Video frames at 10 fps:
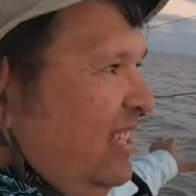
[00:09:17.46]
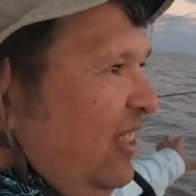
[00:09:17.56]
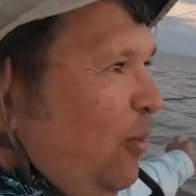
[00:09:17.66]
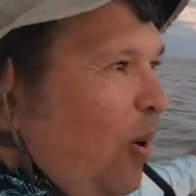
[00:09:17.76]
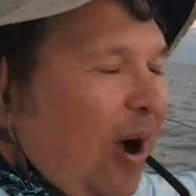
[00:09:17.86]
in
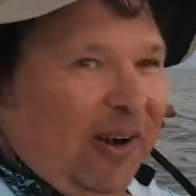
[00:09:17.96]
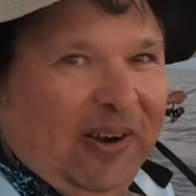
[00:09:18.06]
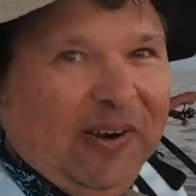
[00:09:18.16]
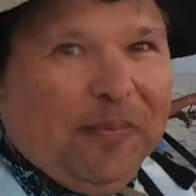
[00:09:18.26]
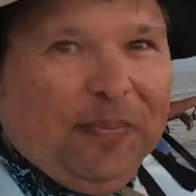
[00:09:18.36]
the
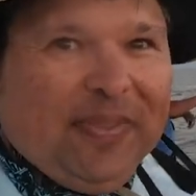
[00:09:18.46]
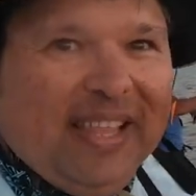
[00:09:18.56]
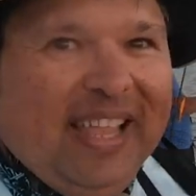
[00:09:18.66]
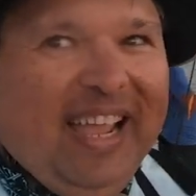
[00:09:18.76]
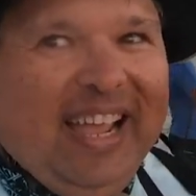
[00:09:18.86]
water,
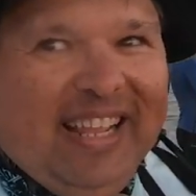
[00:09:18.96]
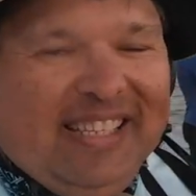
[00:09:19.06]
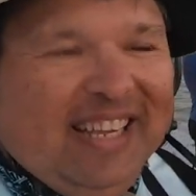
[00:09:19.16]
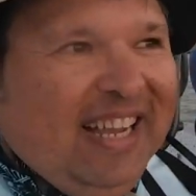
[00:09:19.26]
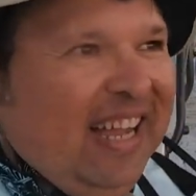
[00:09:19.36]

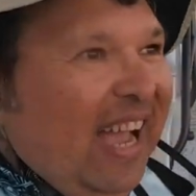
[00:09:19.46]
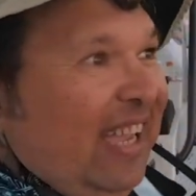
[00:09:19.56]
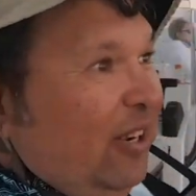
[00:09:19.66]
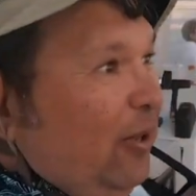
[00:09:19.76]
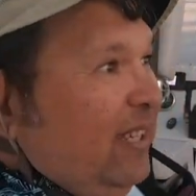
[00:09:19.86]
and I
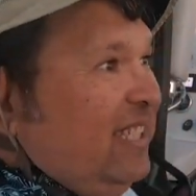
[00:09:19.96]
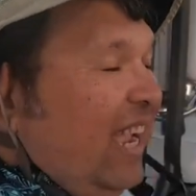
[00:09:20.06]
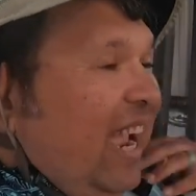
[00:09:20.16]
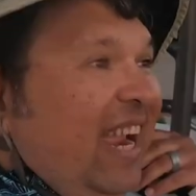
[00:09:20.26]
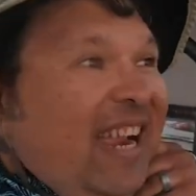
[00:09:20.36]
can only
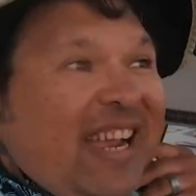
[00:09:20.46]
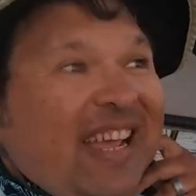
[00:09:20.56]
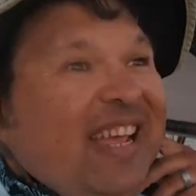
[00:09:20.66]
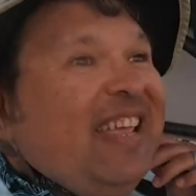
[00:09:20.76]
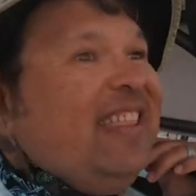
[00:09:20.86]
say
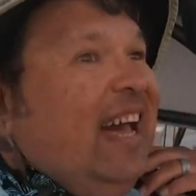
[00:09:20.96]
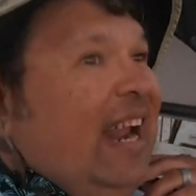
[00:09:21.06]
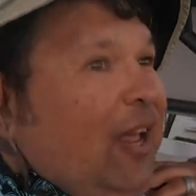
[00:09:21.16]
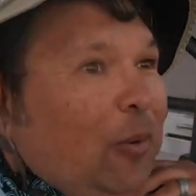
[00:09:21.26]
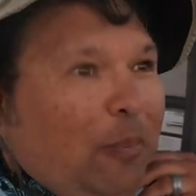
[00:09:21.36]
that
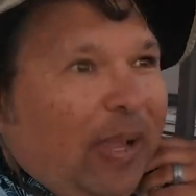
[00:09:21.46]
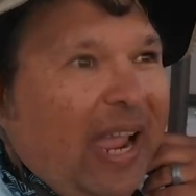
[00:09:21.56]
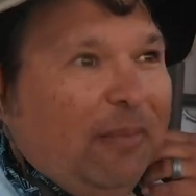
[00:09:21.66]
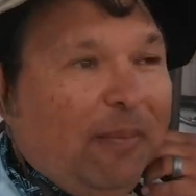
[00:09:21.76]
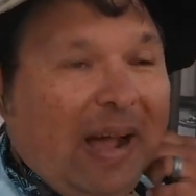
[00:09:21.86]
I don't
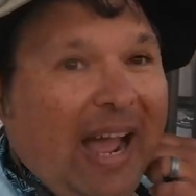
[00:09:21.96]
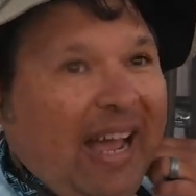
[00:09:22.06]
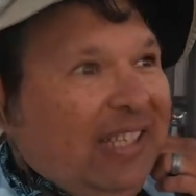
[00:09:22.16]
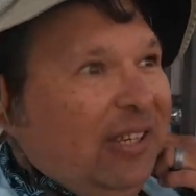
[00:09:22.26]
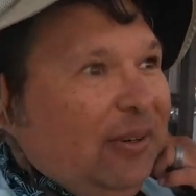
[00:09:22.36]
blame them. I
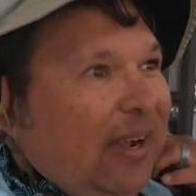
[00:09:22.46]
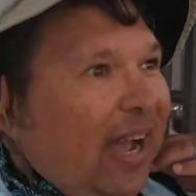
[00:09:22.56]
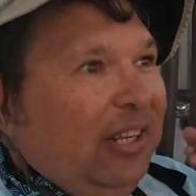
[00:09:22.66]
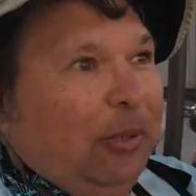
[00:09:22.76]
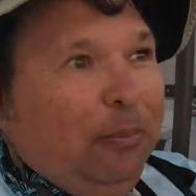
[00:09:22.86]
had to
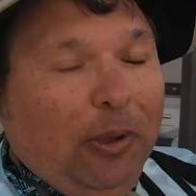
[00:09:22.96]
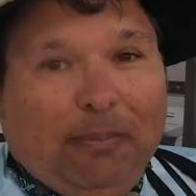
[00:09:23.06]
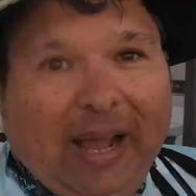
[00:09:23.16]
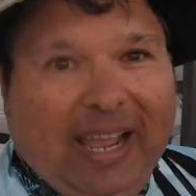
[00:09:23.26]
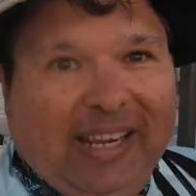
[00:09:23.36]
put
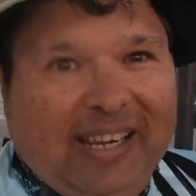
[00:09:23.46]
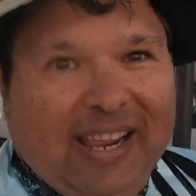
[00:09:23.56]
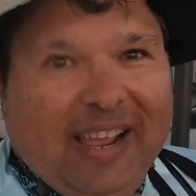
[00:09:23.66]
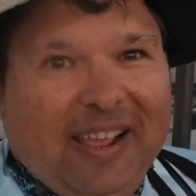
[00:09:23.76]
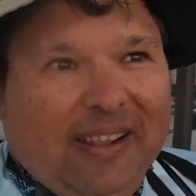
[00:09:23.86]
mine
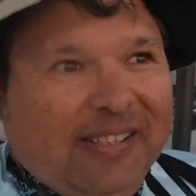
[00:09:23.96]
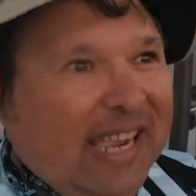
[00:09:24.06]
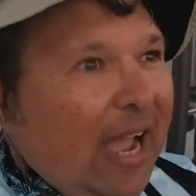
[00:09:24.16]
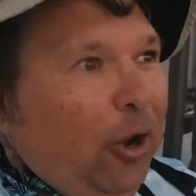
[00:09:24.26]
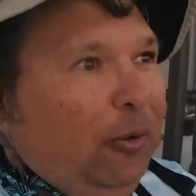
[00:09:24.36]

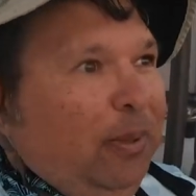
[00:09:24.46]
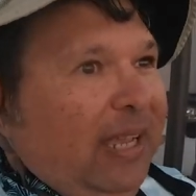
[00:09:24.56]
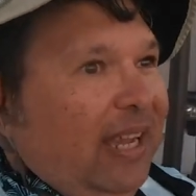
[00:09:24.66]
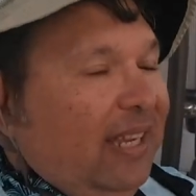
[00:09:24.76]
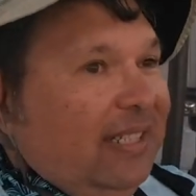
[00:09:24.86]
down
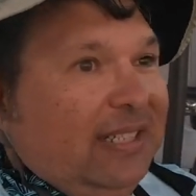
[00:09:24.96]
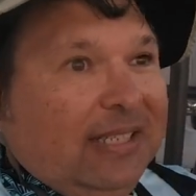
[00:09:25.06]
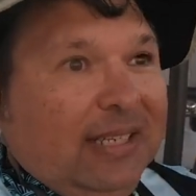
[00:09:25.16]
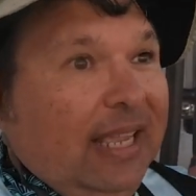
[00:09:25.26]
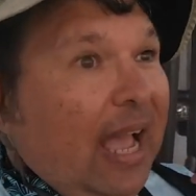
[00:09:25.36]

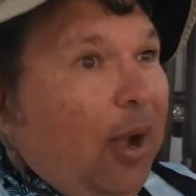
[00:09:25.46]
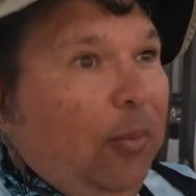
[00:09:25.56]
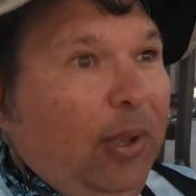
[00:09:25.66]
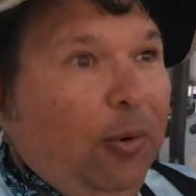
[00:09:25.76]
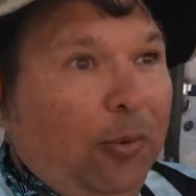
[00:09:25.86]
because, yeah,
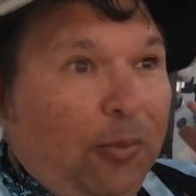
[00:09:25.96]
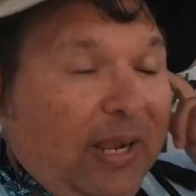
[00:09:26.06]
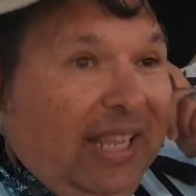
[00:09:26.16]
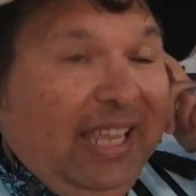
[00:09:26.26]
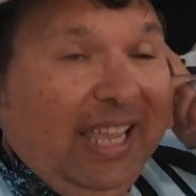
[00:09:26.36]
we were
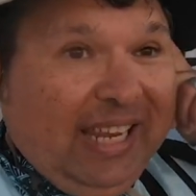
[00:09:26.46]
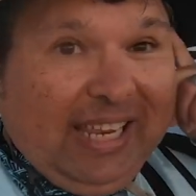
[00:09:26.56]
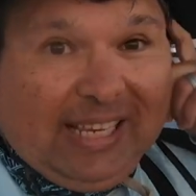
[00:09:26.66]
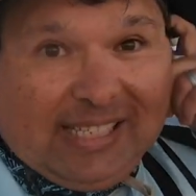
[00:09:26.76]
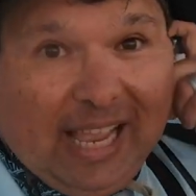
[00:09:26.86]
really getting
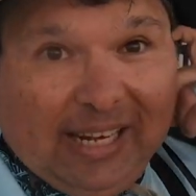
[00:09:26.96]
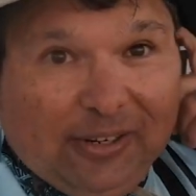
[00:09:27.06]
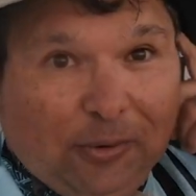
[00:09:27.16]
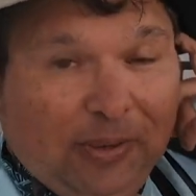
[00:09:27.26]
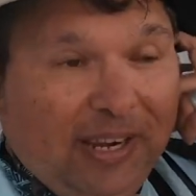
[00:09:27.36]

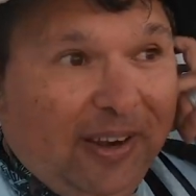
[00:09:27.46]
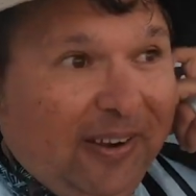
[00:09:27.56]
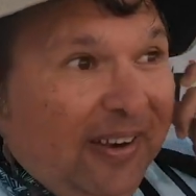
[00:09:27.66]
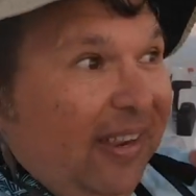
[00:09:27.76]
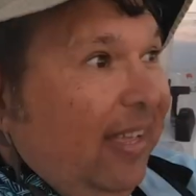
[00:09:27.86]
excited over
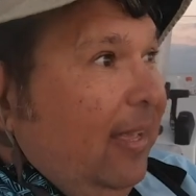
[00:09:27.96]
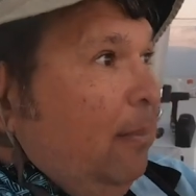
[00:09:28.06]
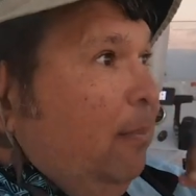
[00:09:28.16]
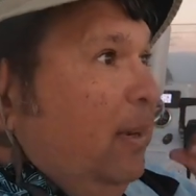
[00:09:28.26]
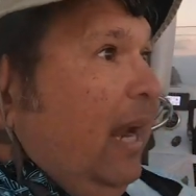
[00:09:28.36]
here,
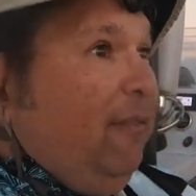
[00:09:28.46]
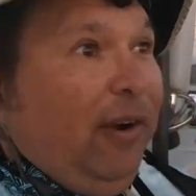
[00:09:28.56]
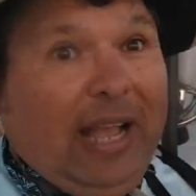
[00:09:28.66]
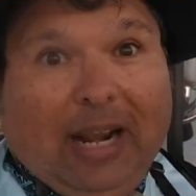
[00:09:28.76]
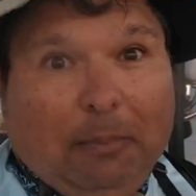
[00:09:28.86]
but I
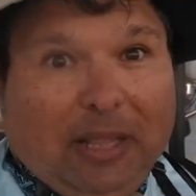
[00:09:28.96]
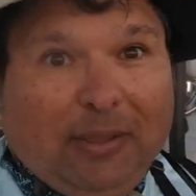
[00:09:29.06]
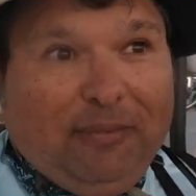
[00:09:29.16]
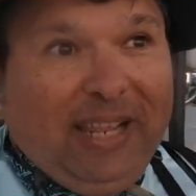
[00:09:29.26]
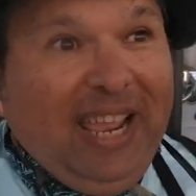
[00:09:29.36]
forgot about
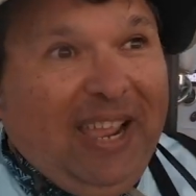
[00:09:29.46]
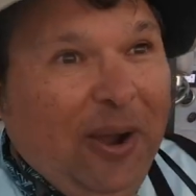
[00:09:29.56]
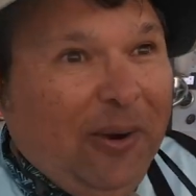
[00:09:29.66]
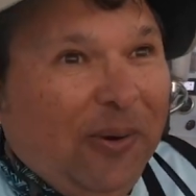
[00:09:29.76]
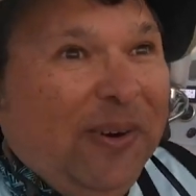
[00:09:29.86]
the
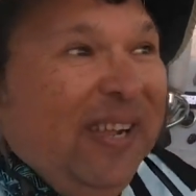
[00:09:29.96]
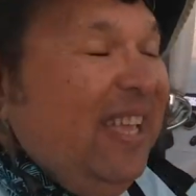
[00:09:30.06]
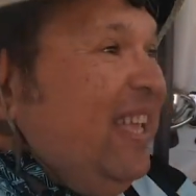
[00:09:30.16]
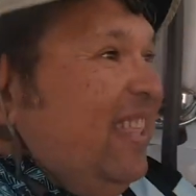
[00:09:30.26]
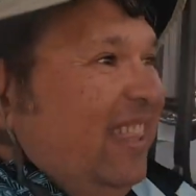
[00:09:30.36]
video.
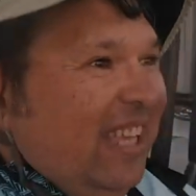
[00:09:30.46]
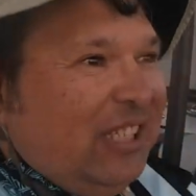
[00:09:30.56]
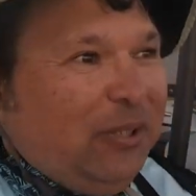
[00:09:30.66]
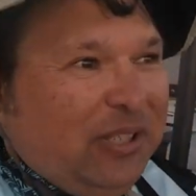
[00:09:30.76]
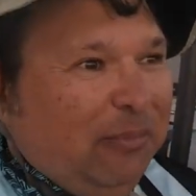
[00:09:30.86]

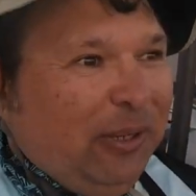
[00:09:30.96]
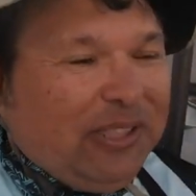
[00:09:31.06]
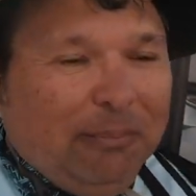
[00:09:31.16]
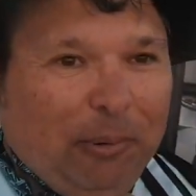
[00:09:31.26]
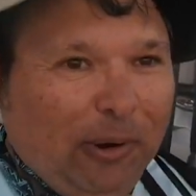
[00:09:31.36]
This was the
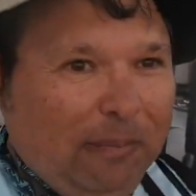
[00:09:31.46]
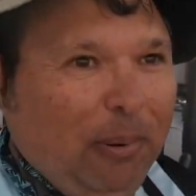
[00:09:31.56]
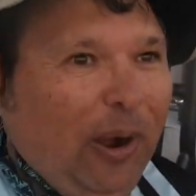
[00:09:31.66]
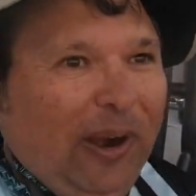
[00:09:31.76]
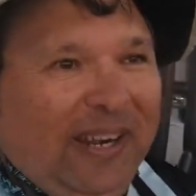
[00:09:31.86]
most important
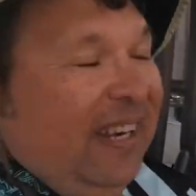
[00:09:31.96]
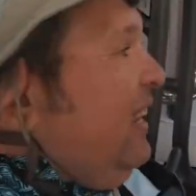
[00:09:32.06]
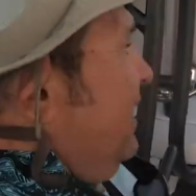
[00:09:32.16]
part.